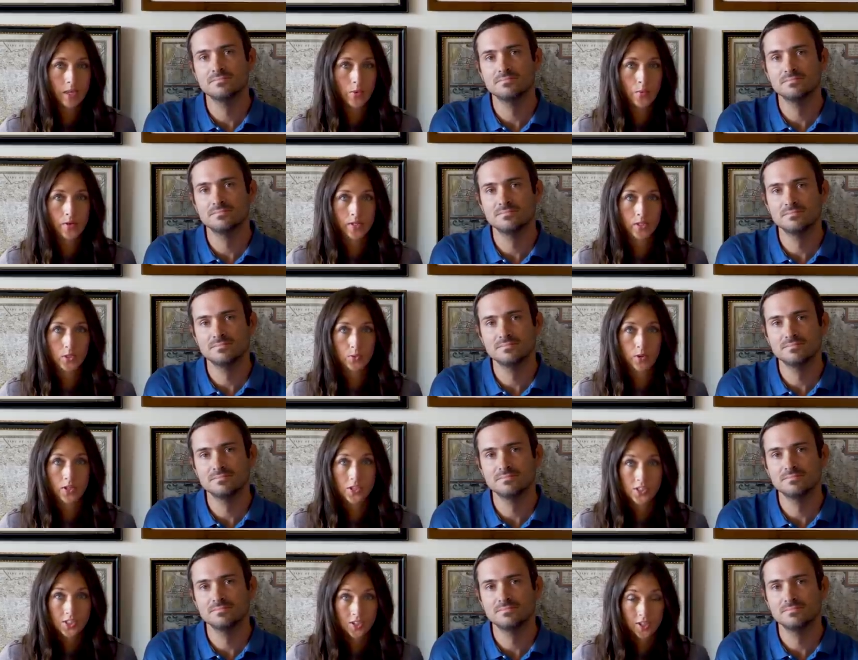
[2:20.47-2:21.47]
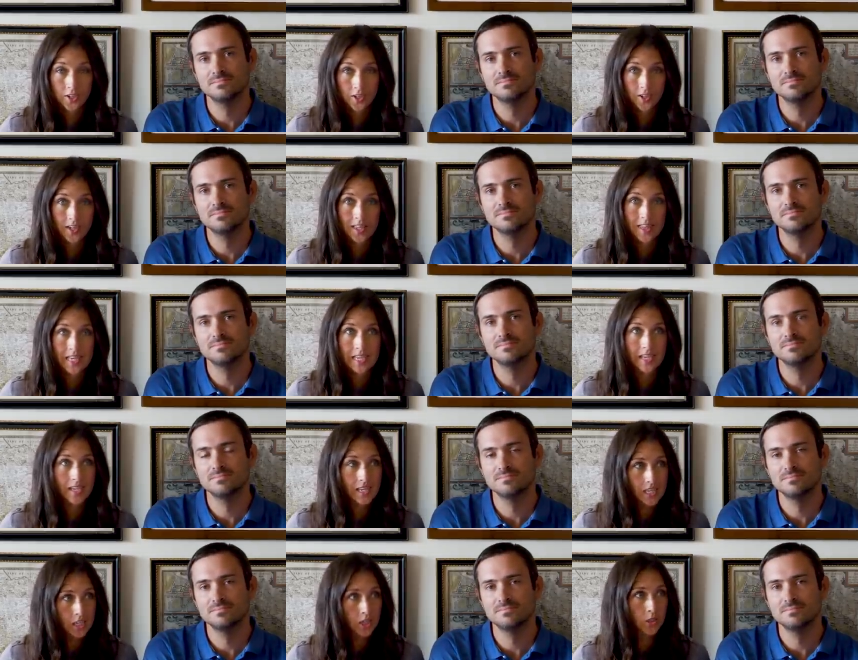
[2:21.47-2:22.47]
Speaker 1: that wanted to register her in the
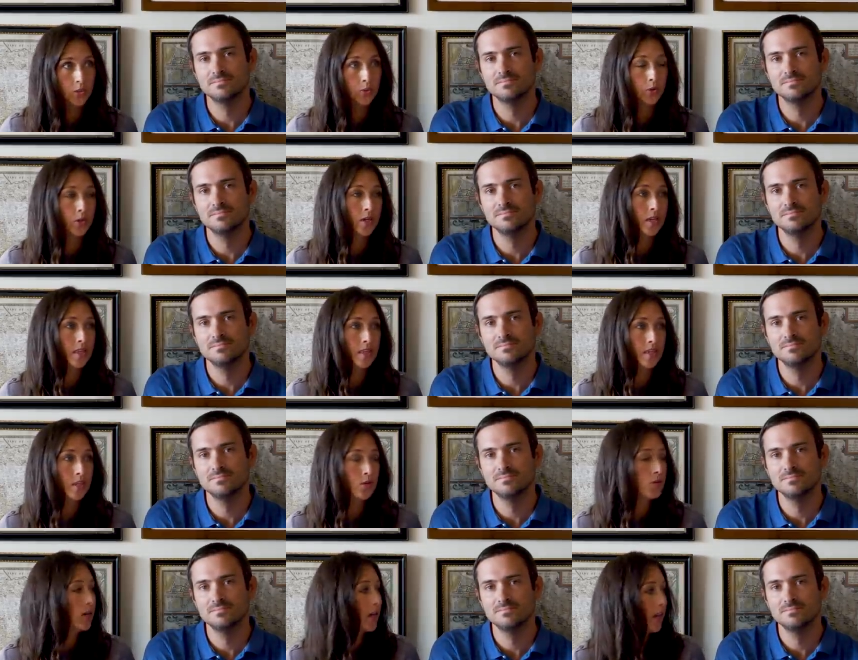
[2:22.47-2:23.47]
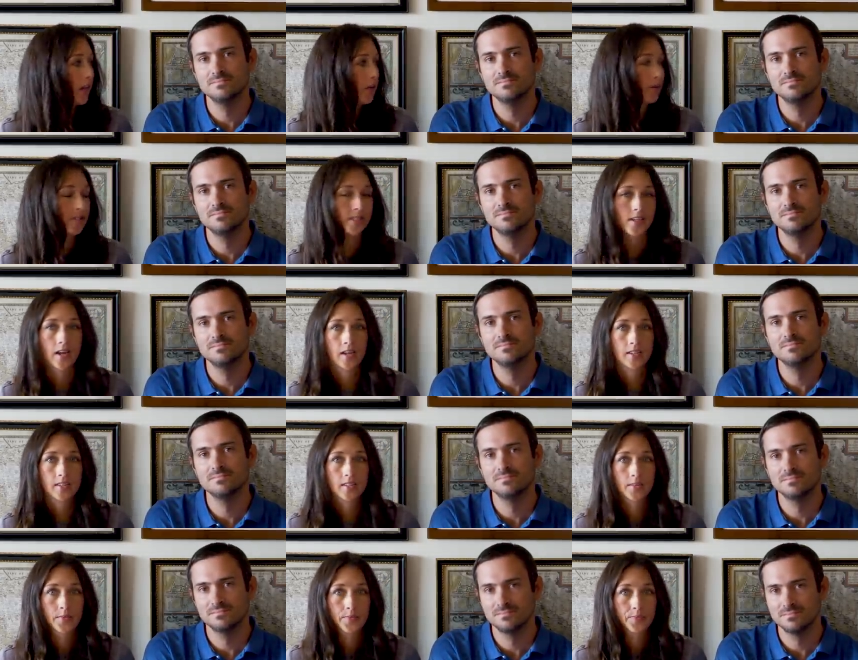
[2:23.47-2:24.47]
EU or in the UK was
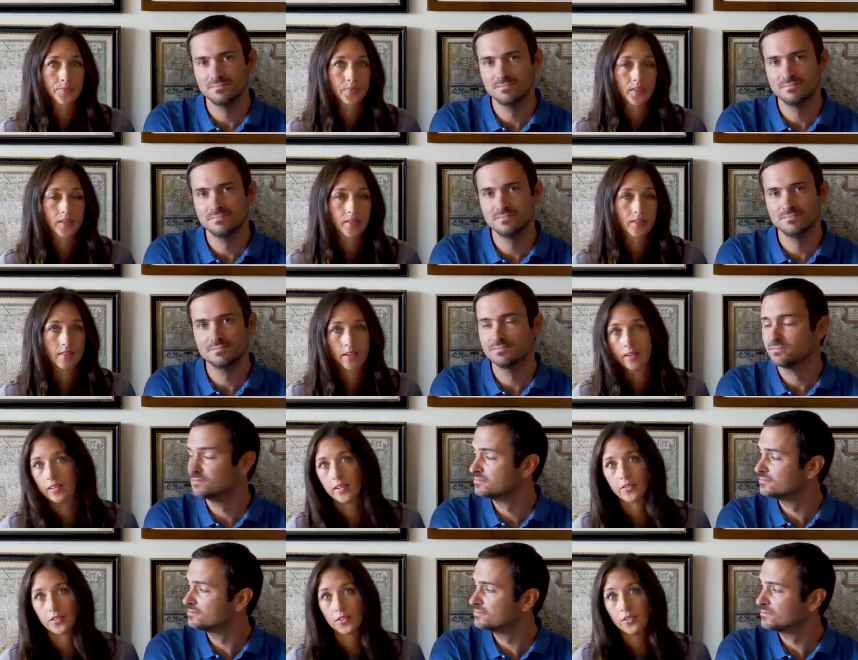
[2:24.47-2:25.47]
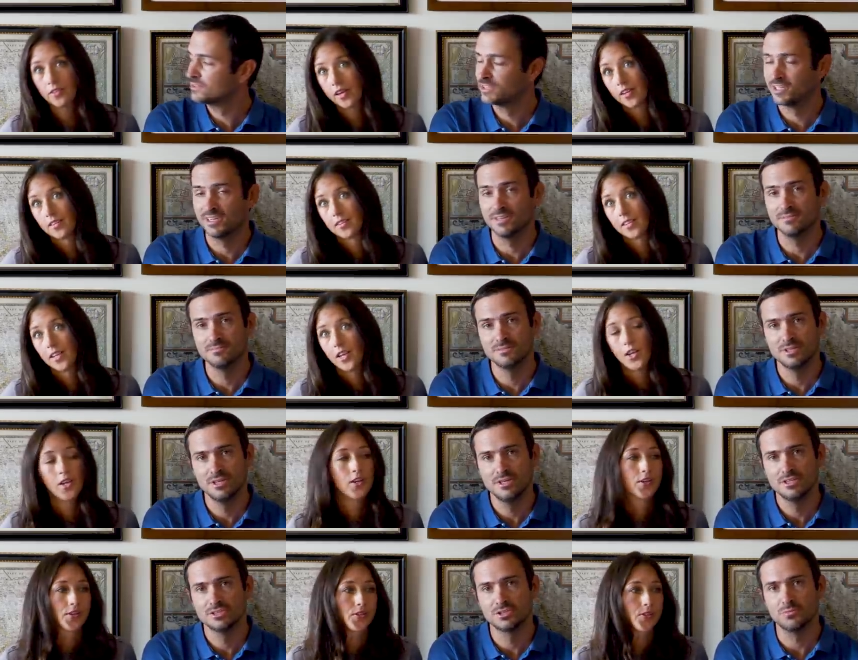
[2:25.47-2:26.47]
not not allowed to do that. Yeah.
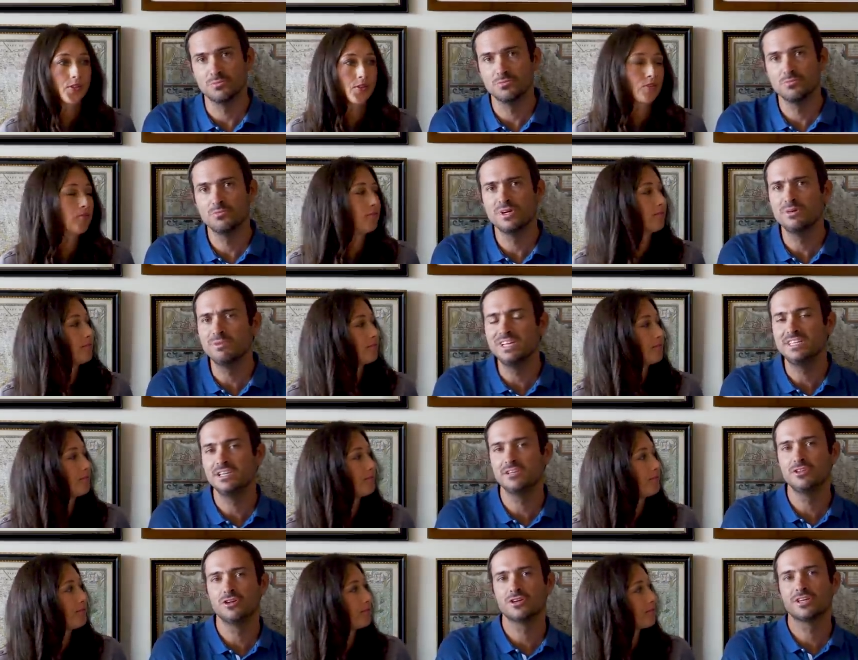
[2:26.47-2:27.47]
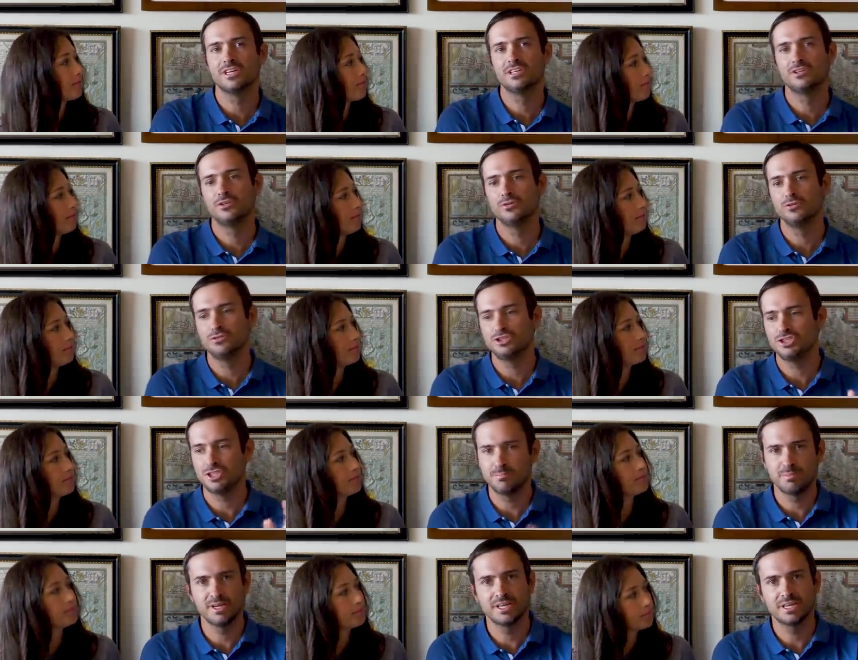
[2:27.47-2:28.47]
Speaker 2: So, so. We, we did look into
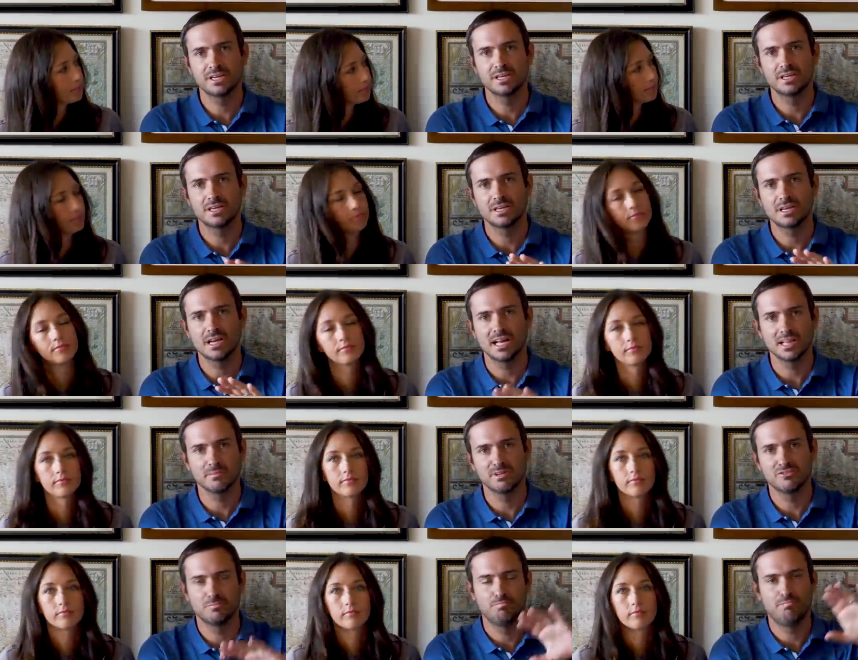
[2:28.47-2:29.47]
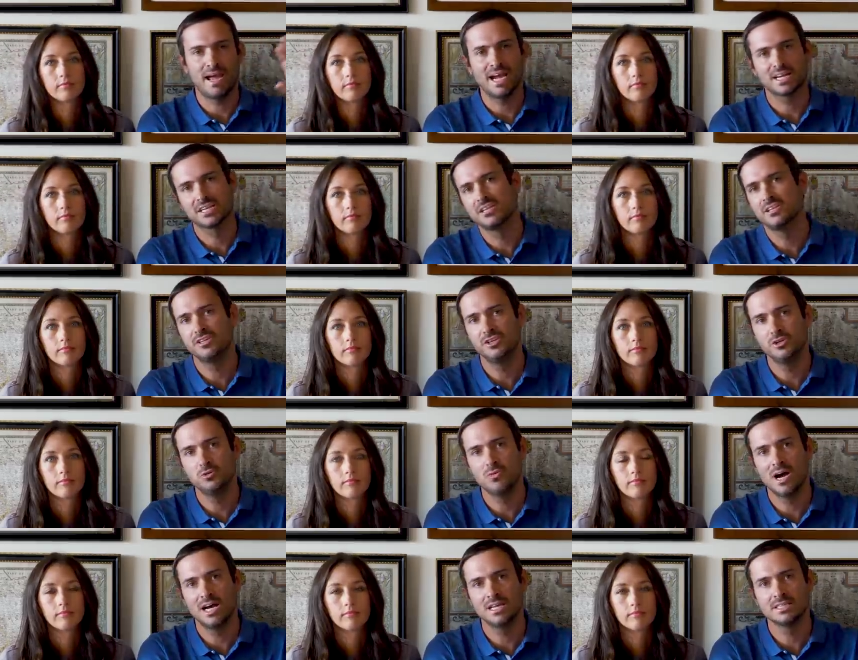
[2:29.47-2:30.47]
shipping elements back to the
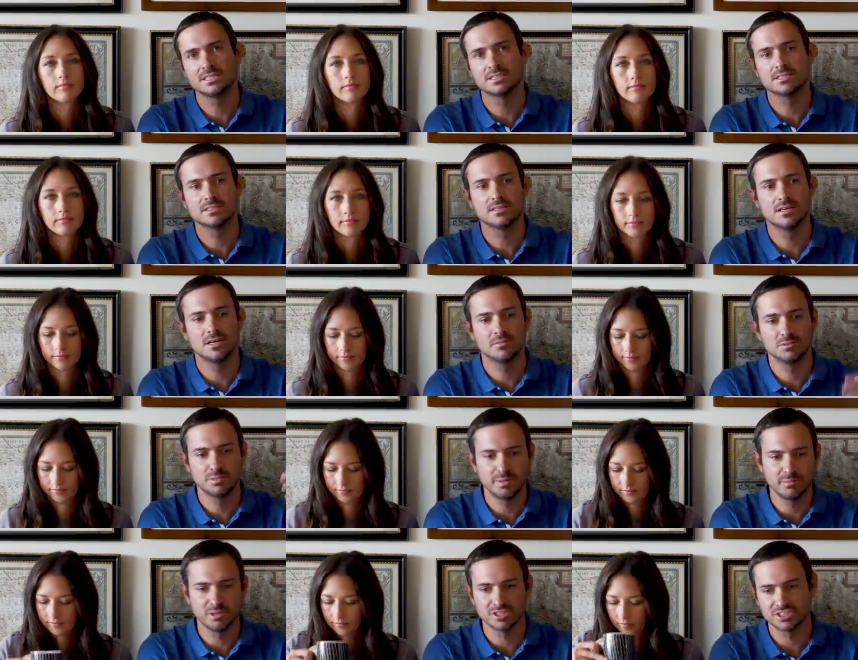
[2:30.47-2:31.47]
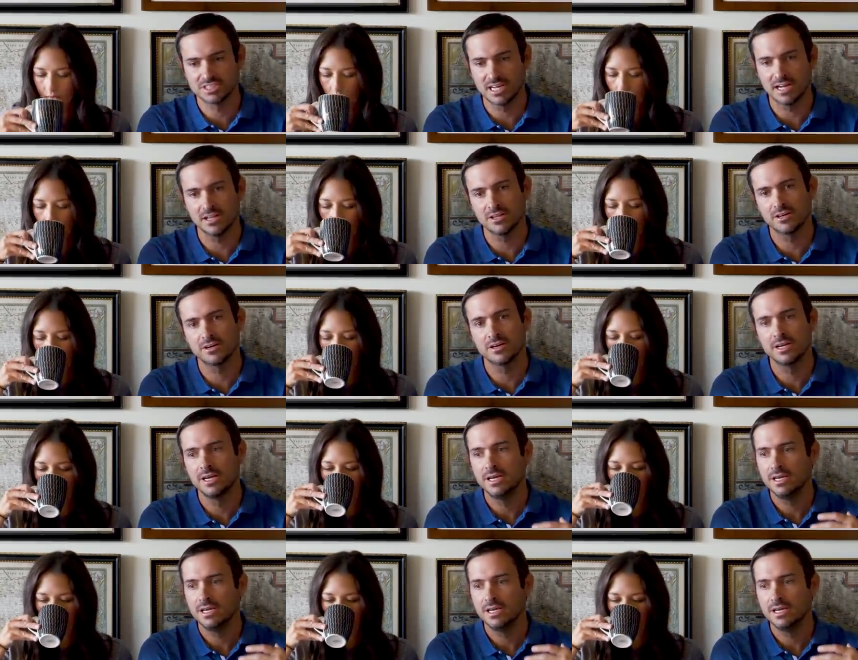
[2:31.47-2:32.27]
US um, to be able to sell her.